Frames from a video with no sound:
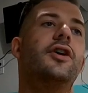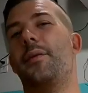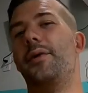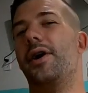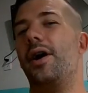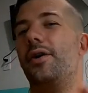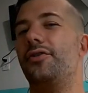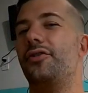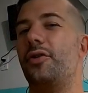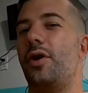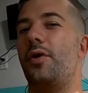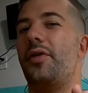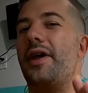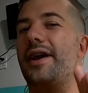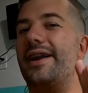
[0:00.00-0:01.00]
And we also
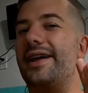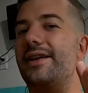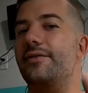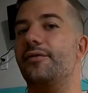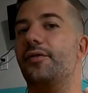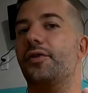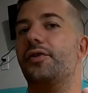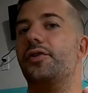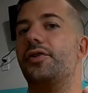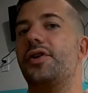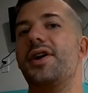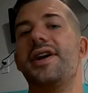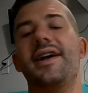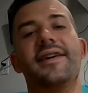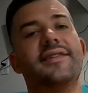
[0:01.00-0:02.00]
know that an
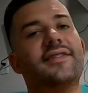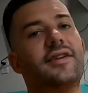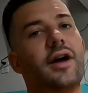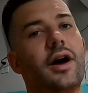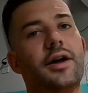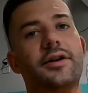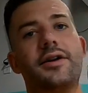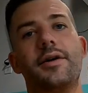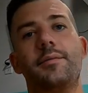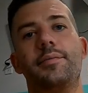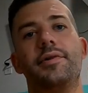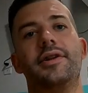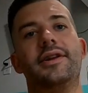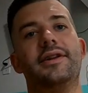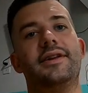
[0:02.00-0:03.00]
inverter is not
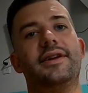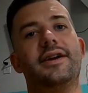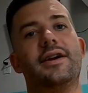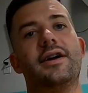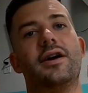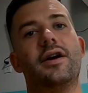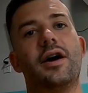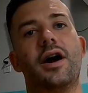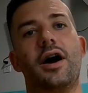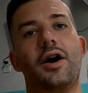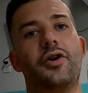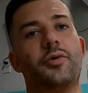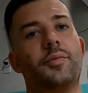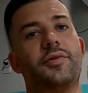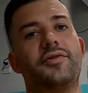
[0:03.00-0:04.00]
completely
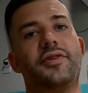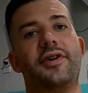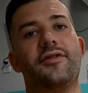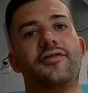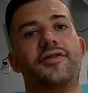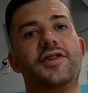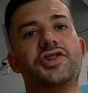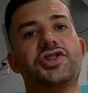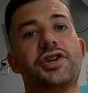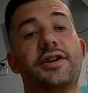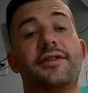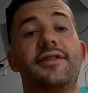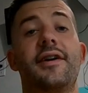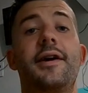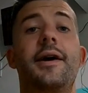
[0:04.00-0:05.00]
100%
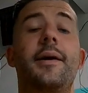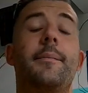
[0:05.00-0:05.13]
efficient.